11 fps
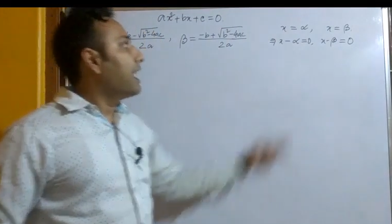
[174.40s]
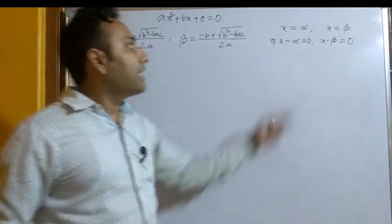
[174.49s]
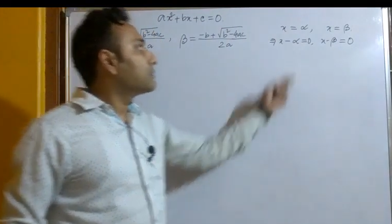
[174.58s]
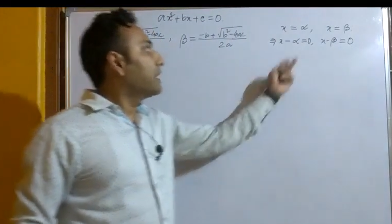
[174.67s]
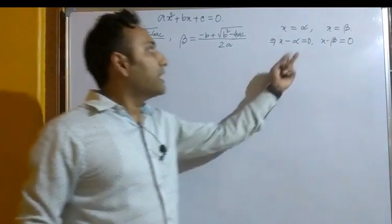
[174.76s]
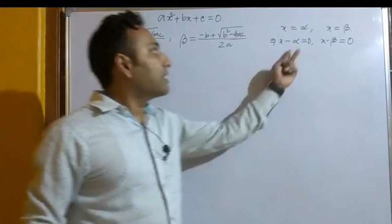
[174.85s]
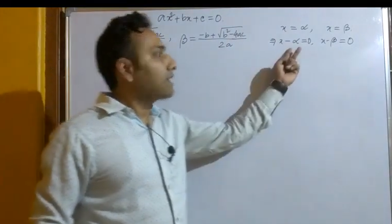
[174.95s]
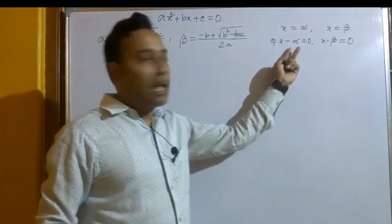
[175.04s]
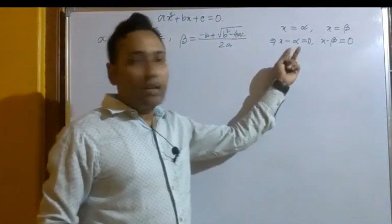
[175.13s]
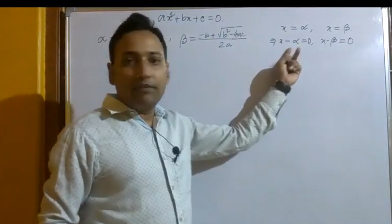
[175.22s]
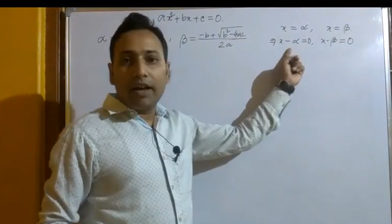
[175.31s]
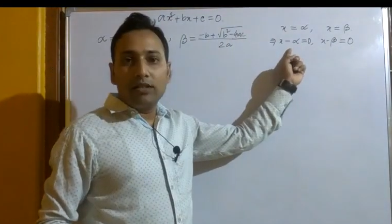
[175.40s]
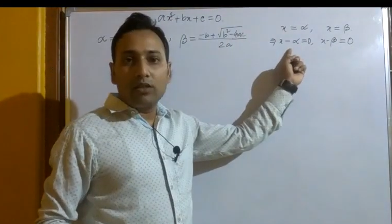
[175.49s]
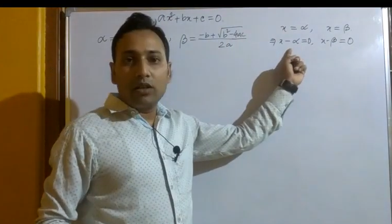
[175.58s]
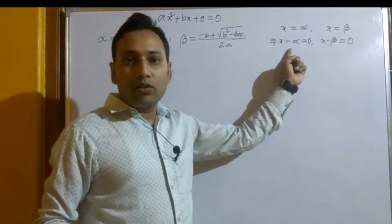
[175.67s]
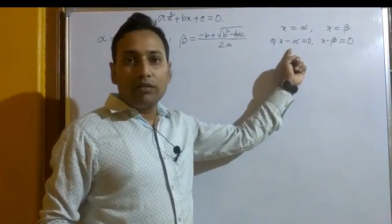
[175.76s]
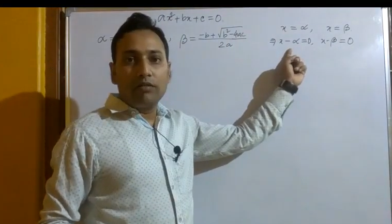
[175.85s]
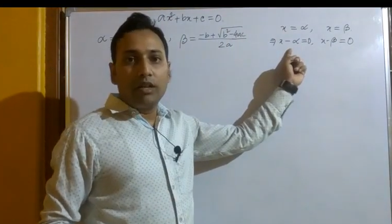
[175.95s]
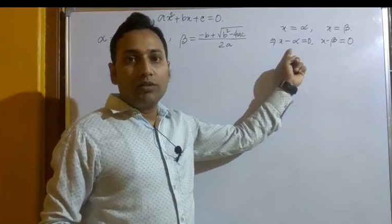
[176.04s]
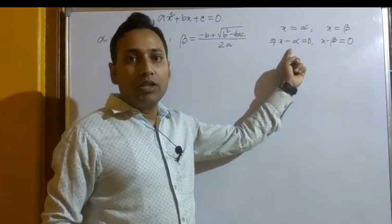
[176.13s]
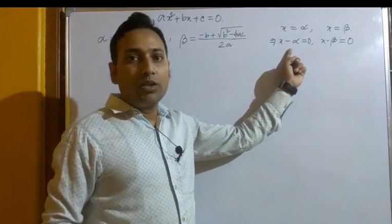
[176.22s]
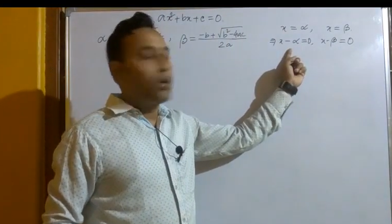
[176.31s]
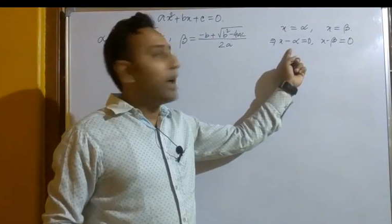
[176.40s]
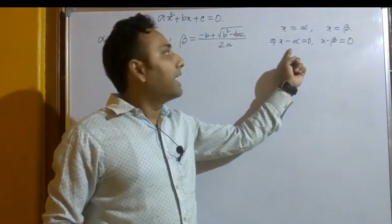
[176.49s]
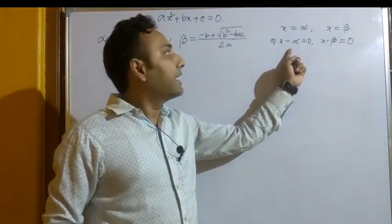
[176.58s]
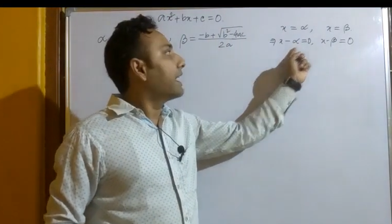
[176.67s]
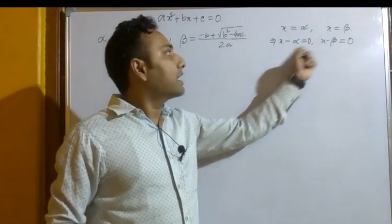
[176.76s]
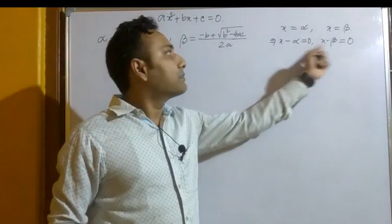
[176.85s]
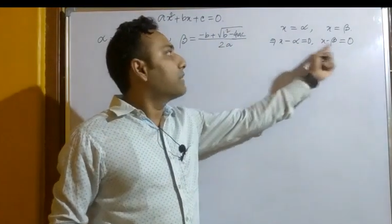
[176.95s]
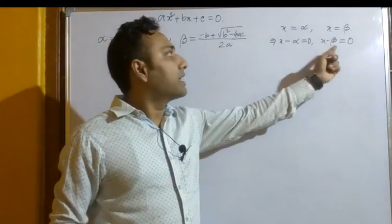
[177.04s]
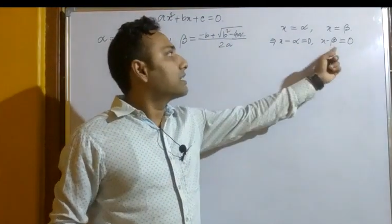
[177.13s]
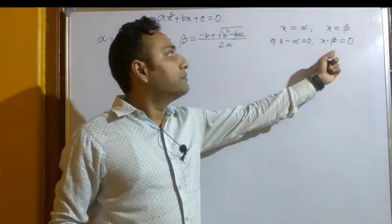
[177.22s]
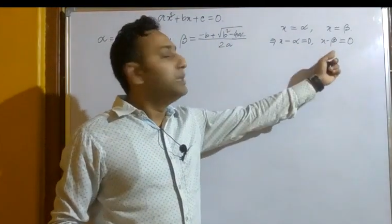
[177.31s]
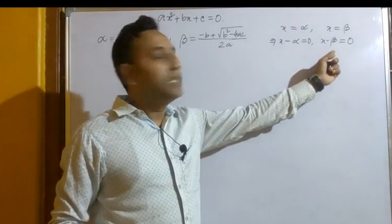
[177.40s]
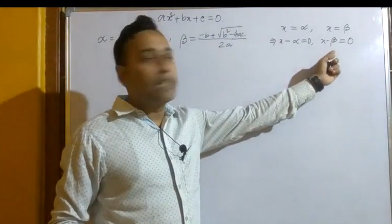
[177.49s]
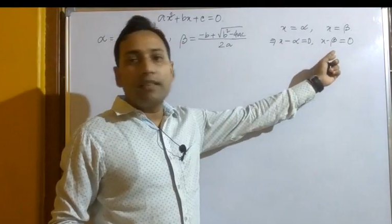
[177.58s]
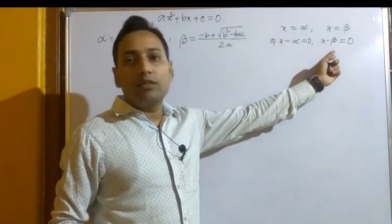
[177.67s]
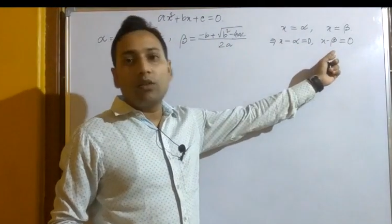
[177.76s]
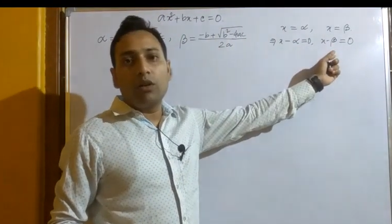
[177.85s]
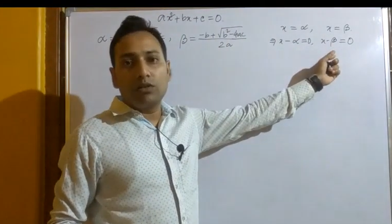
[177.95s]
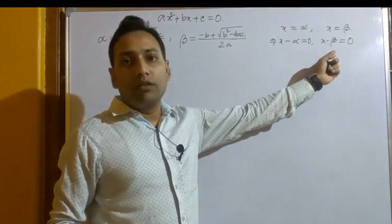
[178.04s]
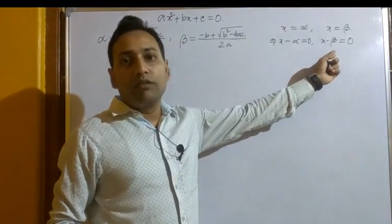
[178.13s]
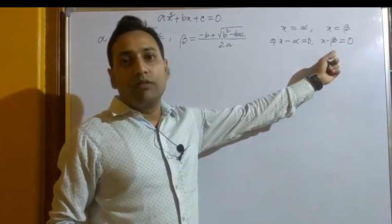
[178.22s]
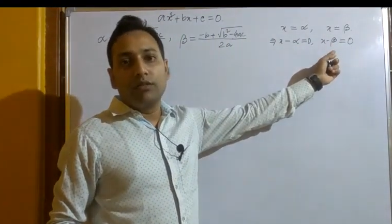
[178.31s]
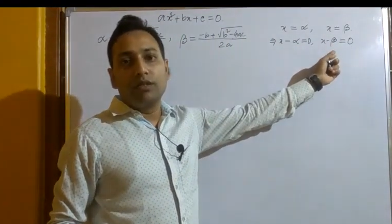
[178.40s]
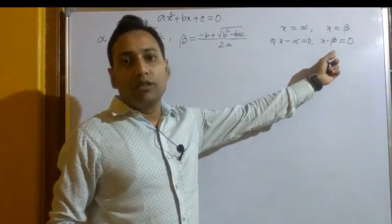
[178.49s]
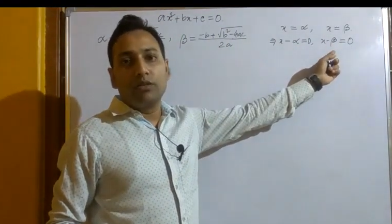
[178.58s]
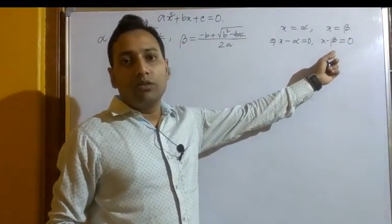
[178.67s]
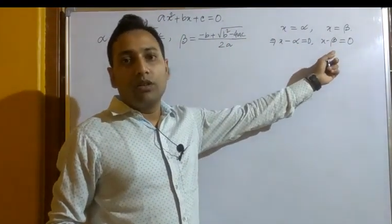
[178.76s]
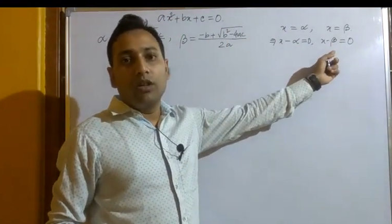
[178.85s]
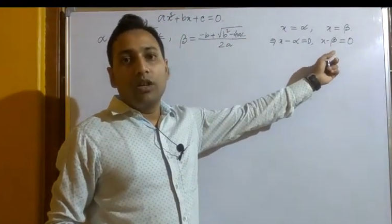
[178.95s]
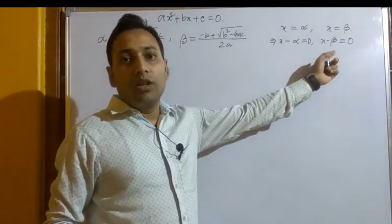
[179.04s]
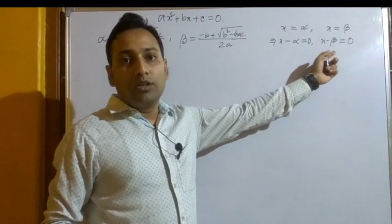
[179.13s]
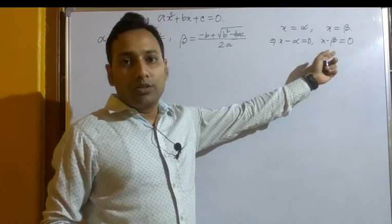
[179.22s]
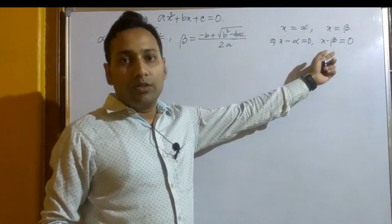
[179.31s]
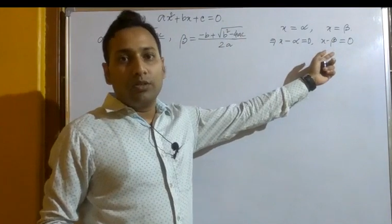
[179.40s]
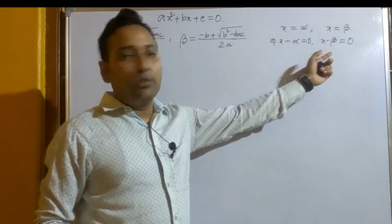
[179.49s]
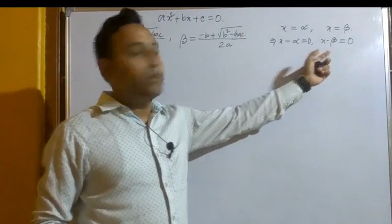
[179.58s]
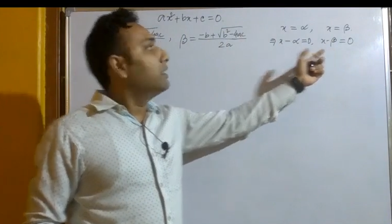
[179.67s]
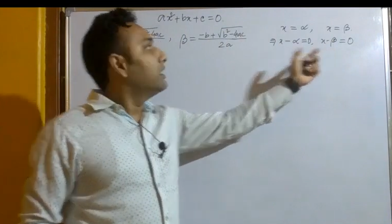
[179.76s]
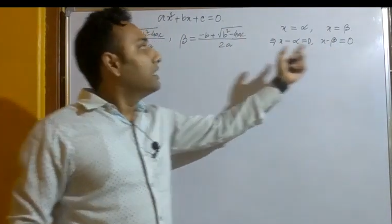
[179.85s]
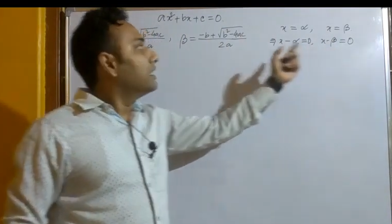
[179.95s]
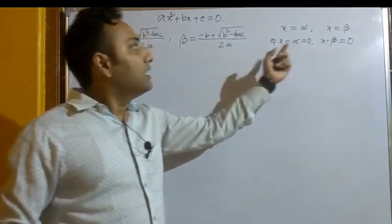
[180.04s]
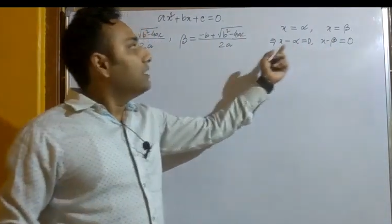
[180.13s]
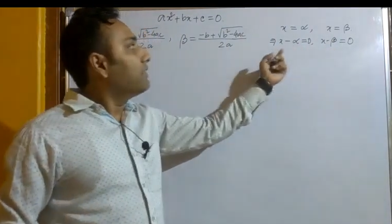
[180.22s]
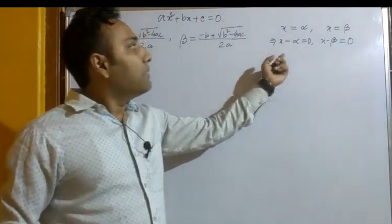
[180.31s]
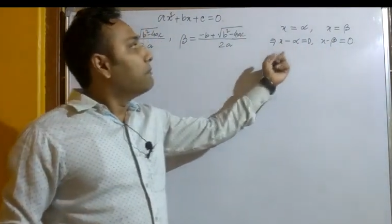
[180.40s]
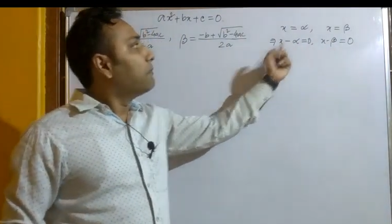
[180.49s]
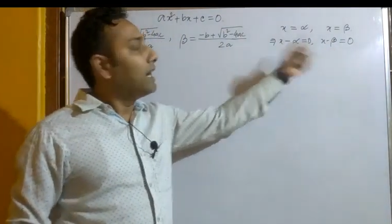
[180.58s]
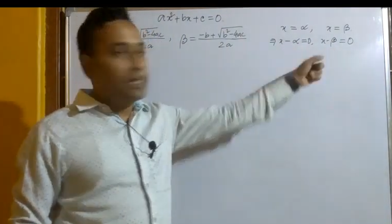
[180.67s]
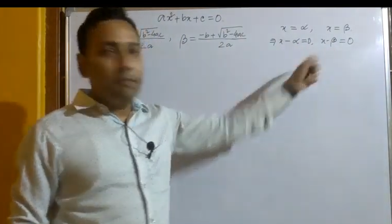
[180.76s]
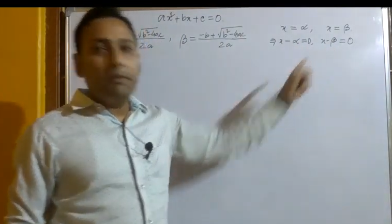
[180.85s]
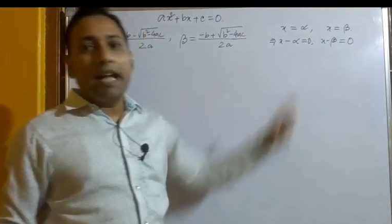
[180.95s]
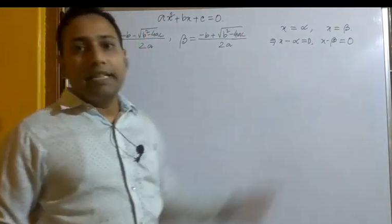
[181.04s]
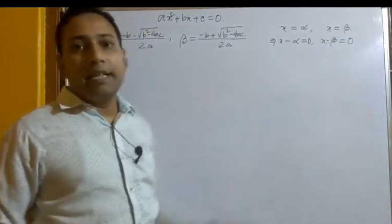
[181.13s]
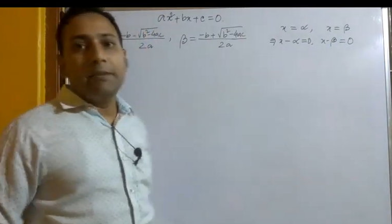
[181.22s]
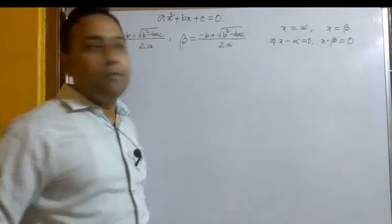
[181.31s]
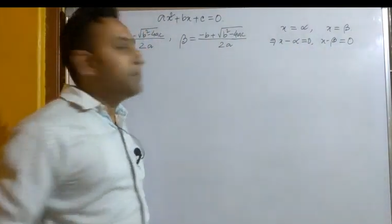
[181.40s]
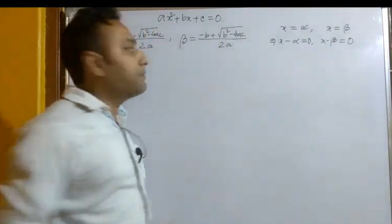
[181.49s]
x minus alpha is also equal to 0 and x minus beta is also equal to 0, so if I multiply them,